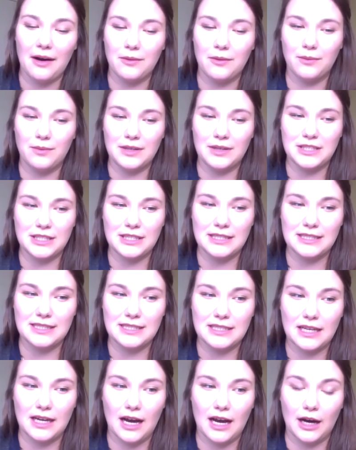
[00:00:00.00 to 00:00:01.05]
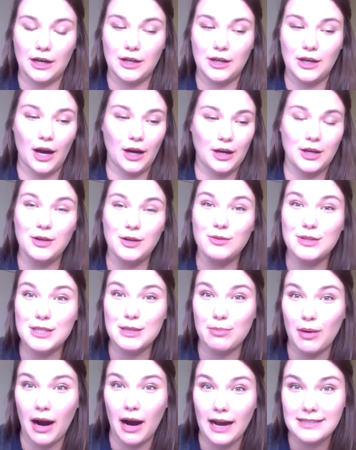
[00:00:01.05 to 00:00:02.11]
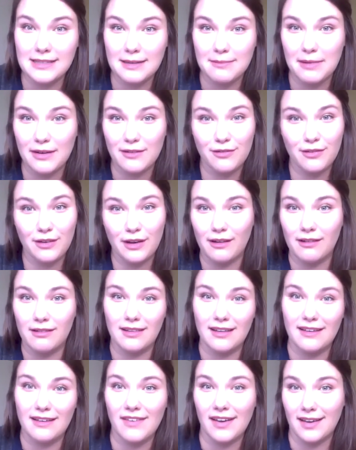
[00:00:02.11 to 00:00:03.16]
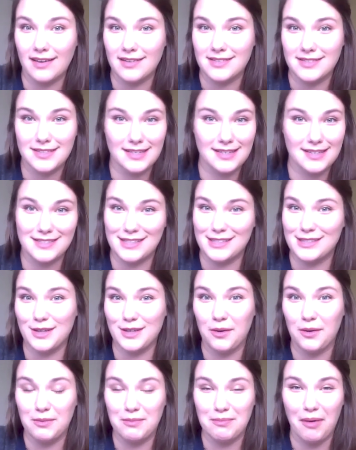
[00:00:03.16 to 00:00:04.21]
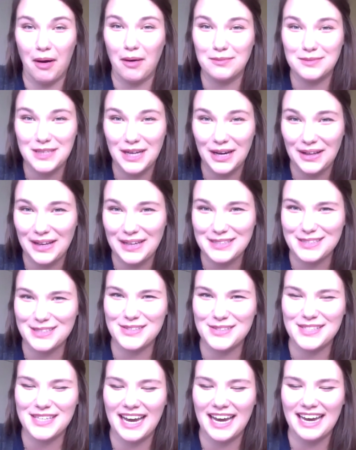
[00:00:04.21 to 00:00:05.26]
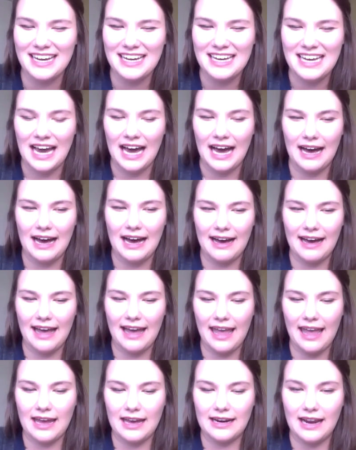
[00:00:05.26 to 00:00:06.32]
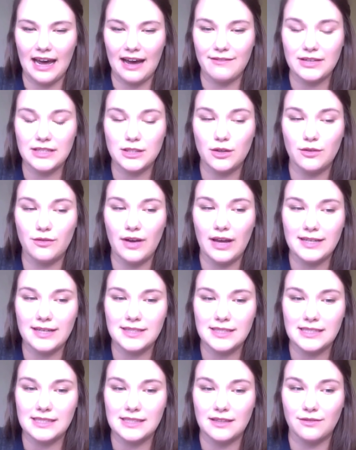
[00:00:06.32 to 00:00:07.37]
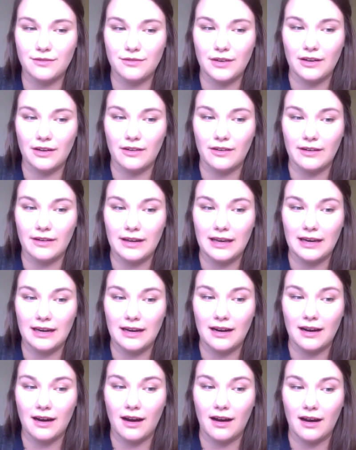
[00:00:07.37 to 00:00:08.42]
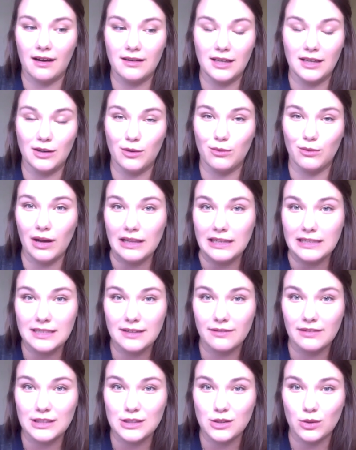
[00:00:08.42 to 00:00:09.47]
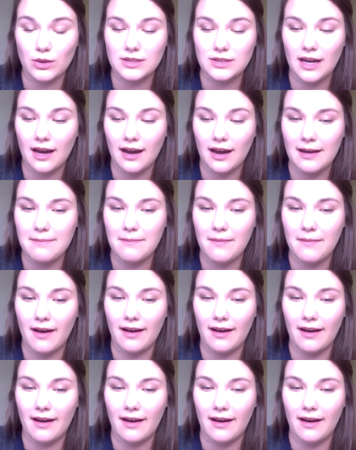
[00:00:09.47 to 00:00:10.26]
which is a huge surprise. I mean, Phil leaving is its own bombshell, as you say, and having two vacancies to fill in a relatively short time,